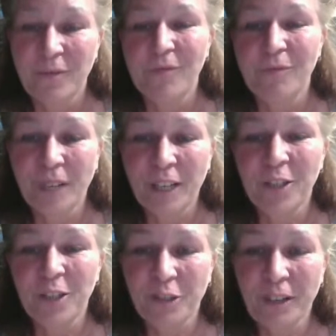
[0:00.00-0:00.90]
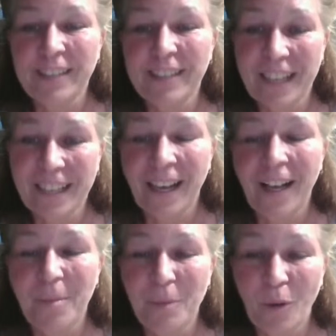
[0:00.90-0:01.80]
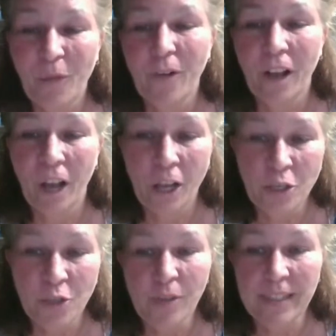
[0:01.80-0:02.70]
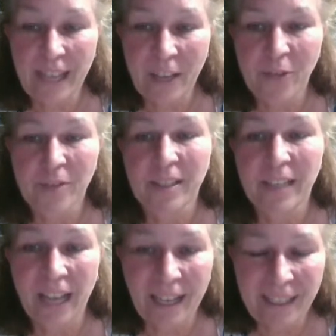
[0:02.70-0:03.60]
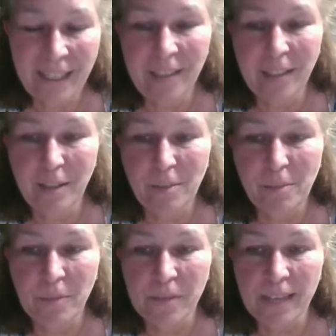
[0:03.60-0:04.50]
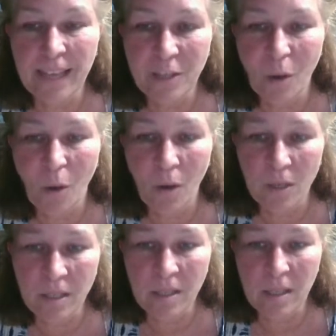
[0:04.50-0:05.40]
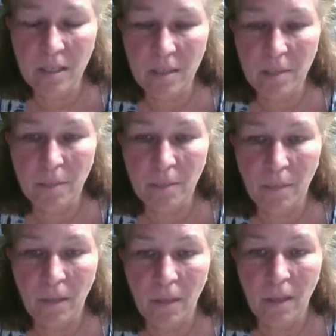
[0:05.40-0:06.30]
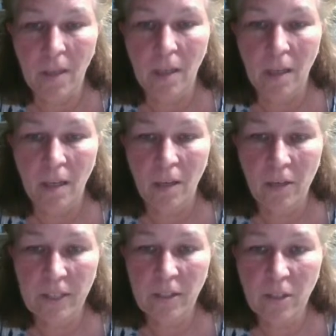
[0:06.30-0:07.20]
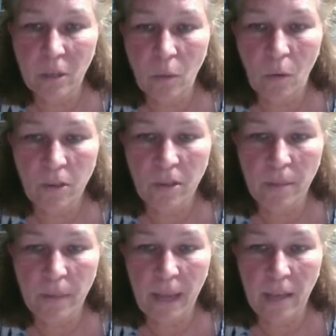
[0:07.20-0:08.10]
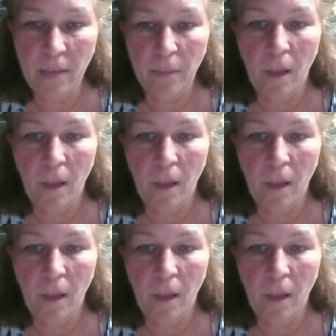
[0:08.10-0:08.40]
Recordcrate.com, over 100,000 items. That's awesome. Oh, that's so awesome, Adam.